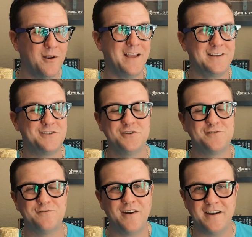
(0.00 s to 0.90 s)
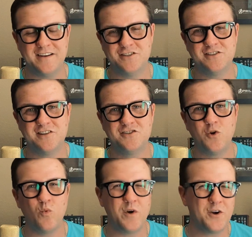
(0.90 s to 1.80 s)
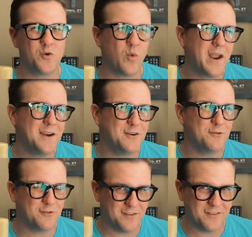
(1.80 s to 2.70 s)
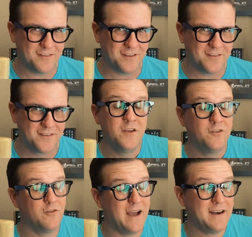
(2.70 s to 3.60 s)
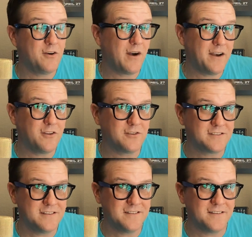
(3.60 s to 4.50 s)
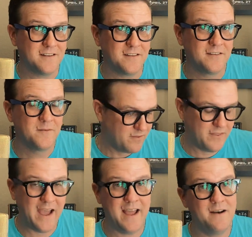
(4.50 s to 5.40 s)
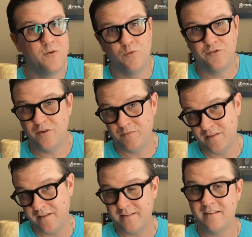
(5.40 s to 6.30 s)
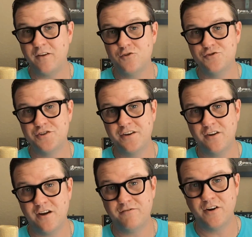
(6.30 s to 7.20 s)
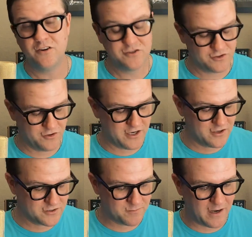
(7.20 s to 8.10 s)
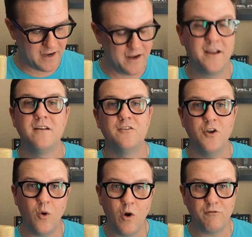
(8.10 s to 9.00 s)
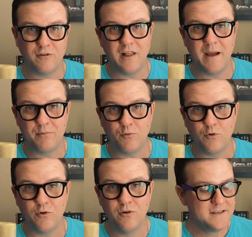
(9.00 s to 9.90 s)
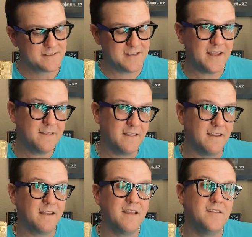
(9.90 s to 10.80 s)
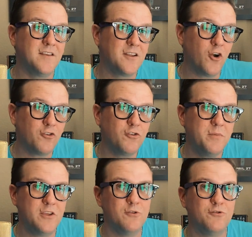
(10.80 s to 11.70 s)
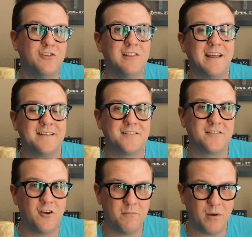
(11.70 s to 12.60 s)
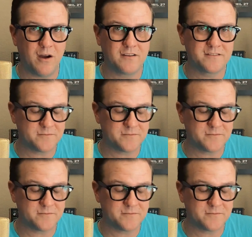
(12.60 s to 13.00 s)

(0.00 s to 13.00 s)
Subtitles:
it's just fun. It's just such a weird way to do synthesis. So adding granular synthesis, that was something that the Deluge didn't offer. So there's my no overlap rule. Second thing is it can also be used like a stomp box.